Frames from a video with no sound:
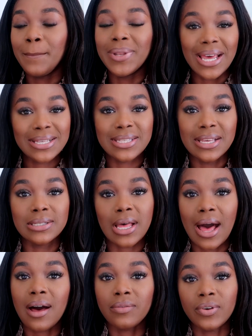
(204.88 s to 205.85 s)
blessings
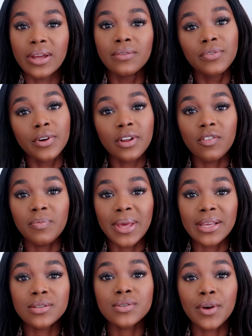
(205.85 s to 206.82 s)
that I have right in front of
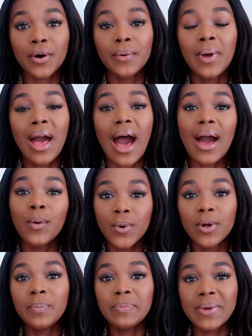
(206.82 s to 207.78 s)
me. So I
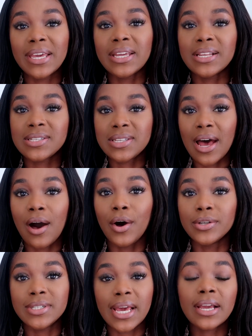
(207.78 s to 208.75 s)
will be making a start
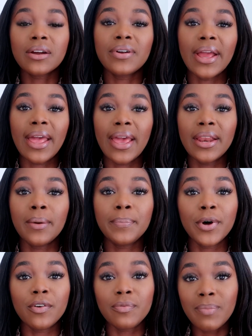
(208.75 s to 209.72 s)
on decorating
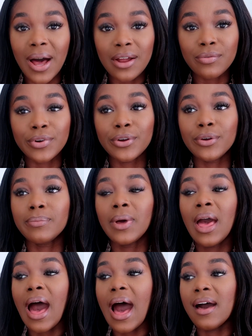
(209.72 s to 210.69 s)
both my room.
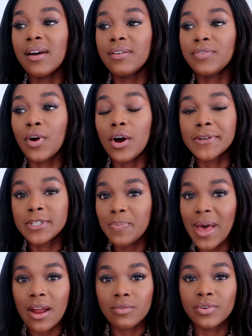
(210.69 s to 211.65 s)
I've got a
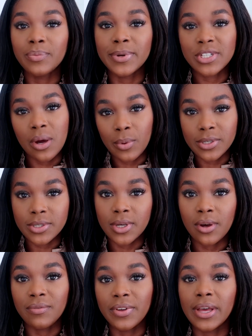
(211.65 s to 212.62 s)
spare room which I want to
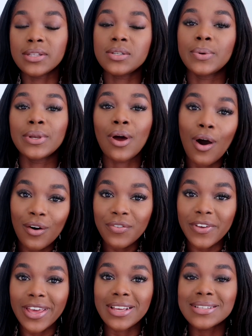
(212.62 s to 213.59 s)
convert into an
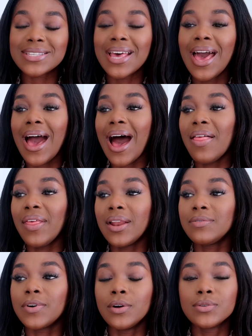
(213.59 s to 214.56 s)
office, and then
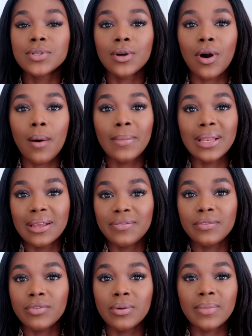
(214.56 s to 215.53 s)
I've also got my
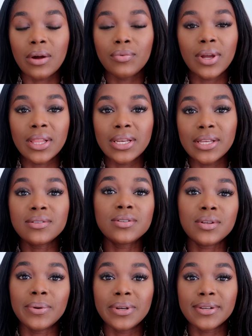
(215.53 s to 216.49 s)
living room that really needs
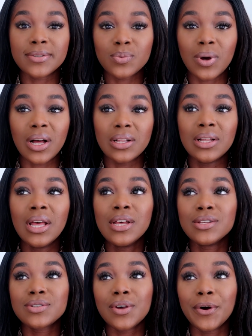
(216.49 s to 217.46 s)
doing as well.
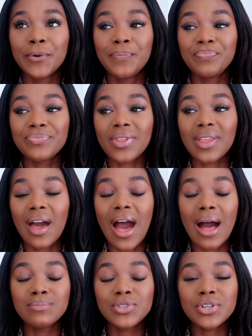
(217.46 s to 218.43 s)
So
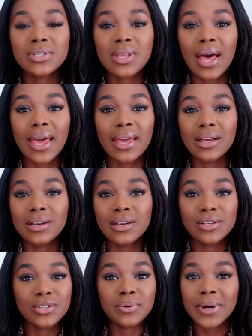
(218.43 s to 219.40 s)
I'm just like,
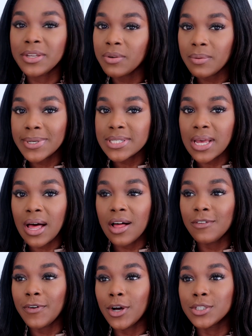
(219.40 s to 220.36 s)
do I do it
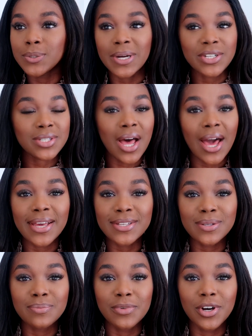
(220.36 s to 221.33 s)
myself or do I just hire
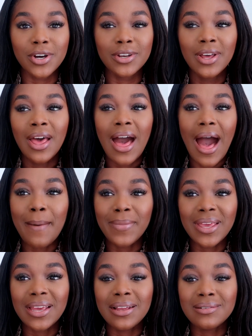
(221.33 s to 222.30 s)
someone? I
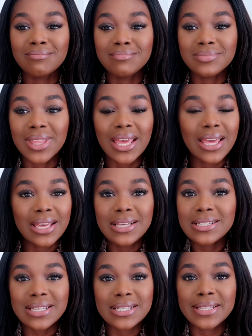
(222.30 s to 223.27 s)
mean, the
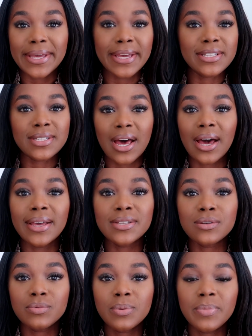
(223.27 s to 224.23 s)
easiest thing is to hire
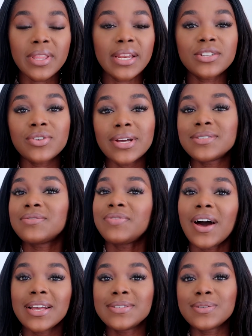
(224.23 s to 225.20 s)
someone, but then it's trying to
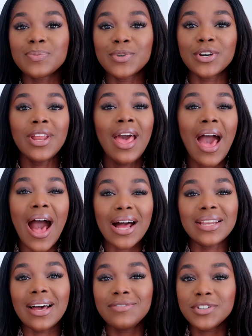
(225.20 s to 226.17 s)
find someone.
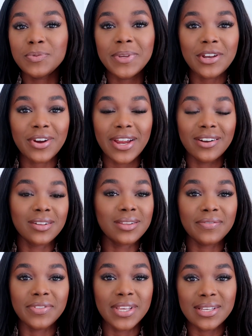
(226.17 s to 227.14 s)
And I've just been creating all
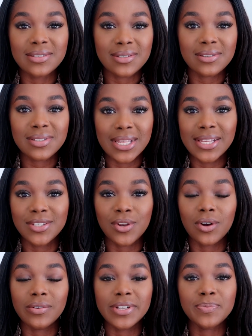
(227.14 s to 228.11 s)
of these silly
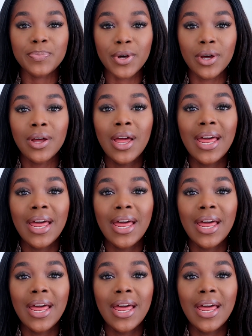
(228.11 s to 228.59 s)
stories, but